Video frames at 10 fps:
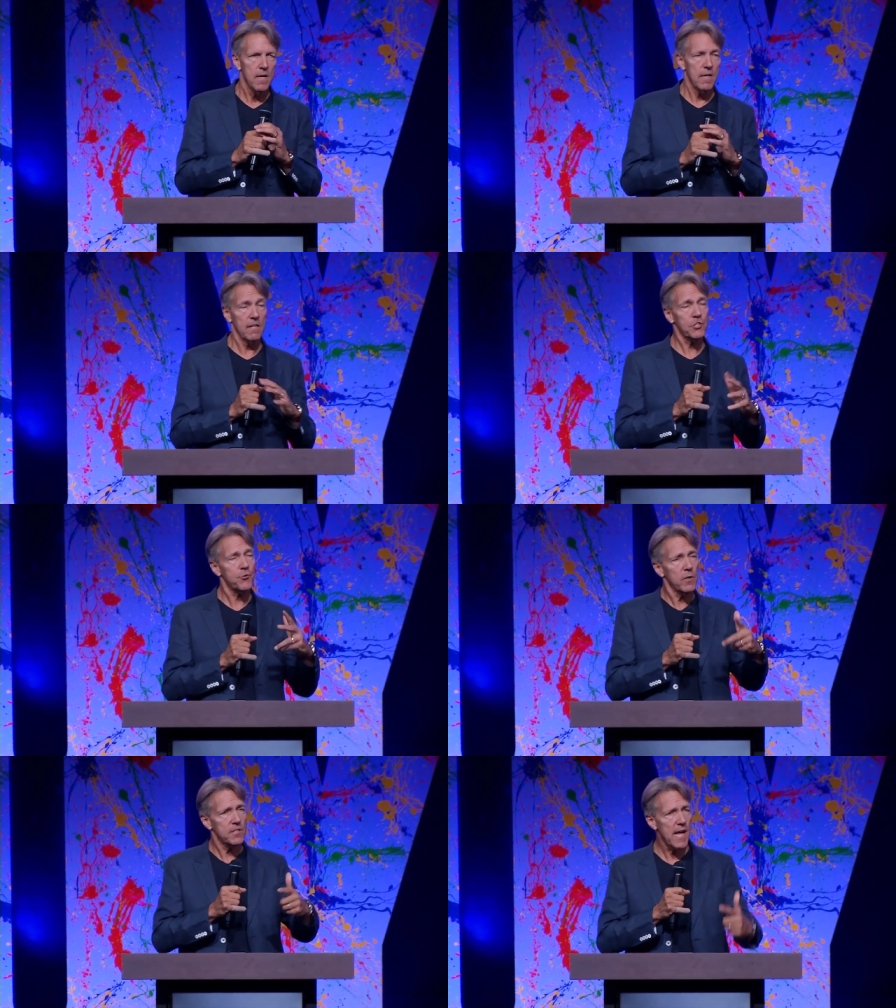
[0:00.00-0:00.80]
Now let's
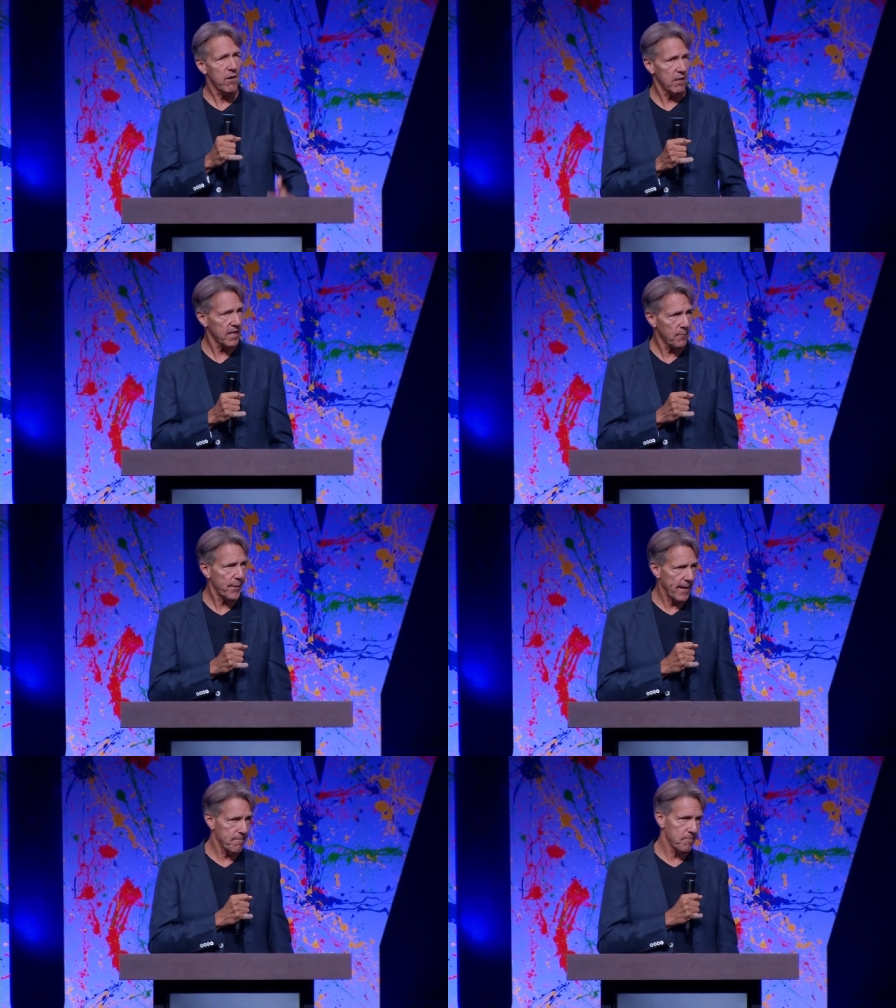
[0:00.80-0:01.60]
drill down a little
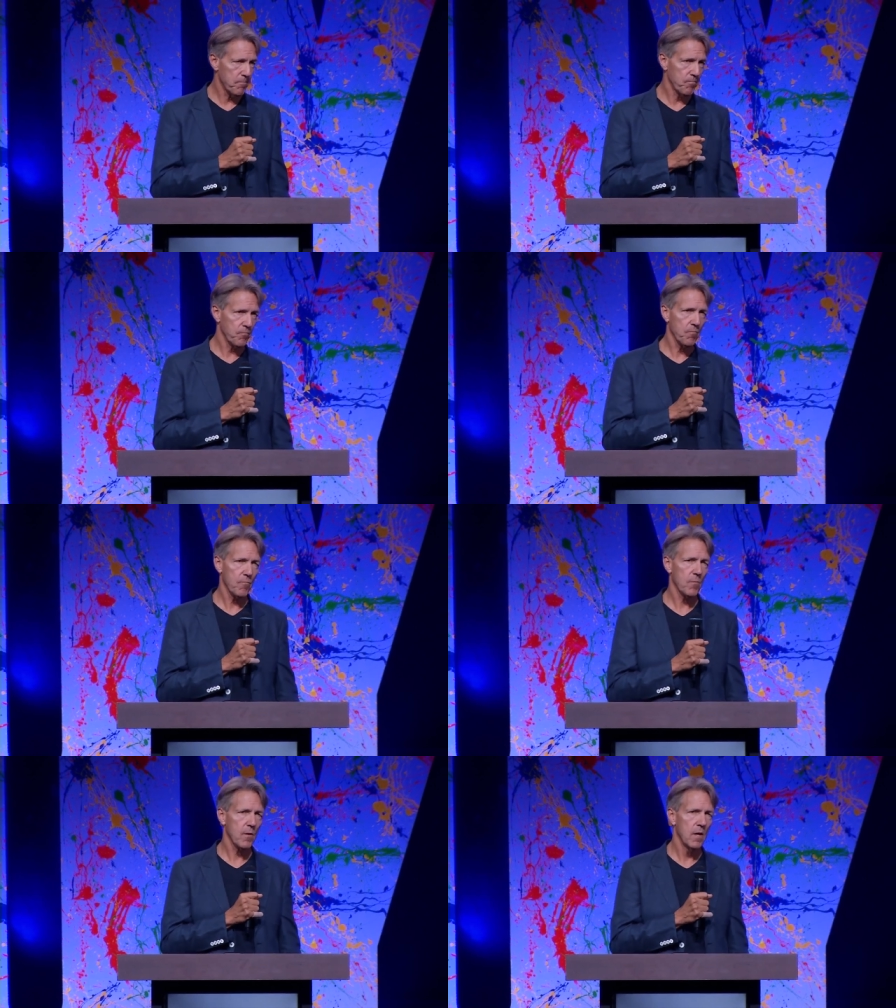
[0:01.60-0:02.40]
bit.
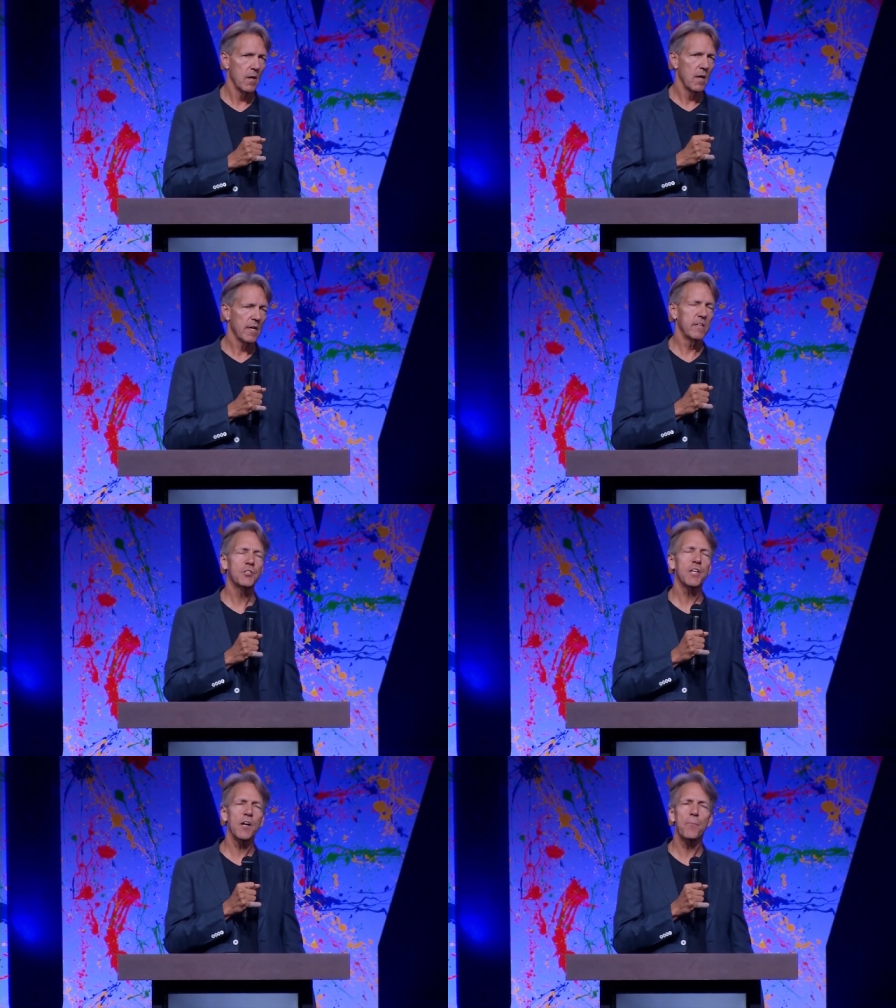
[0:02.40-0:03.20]

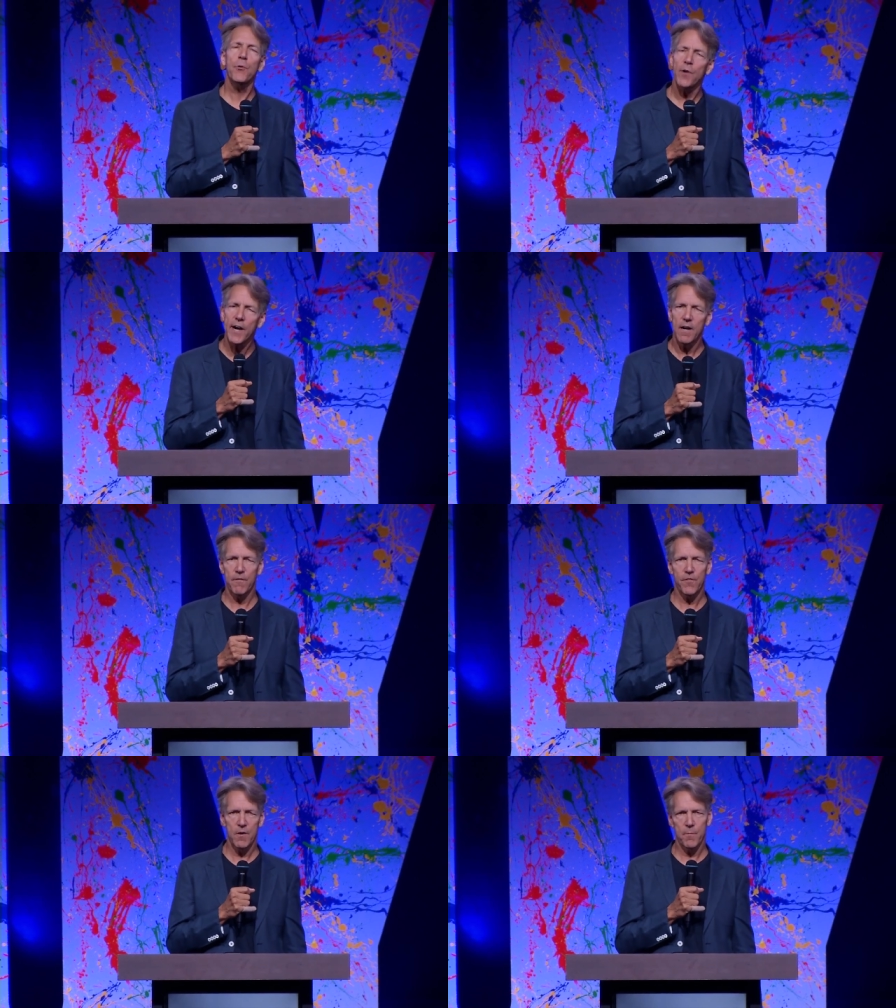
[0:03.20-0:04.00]
Consider
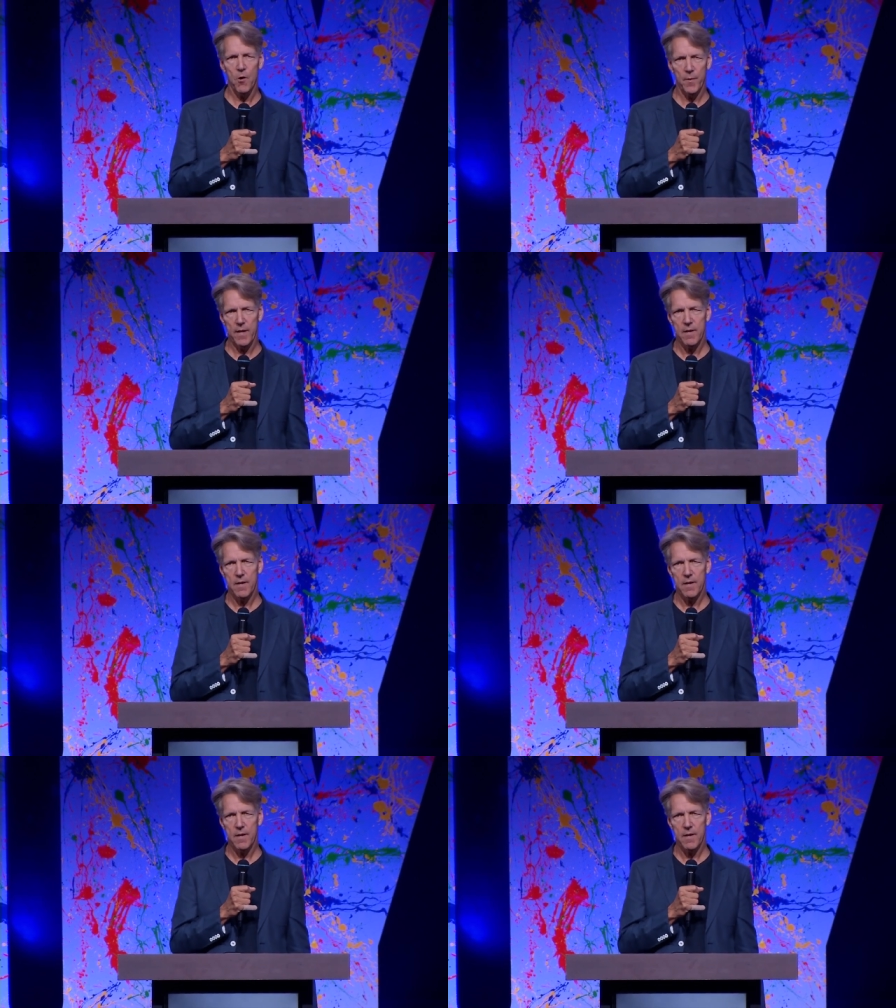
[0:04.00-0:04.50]
prayer for a moment.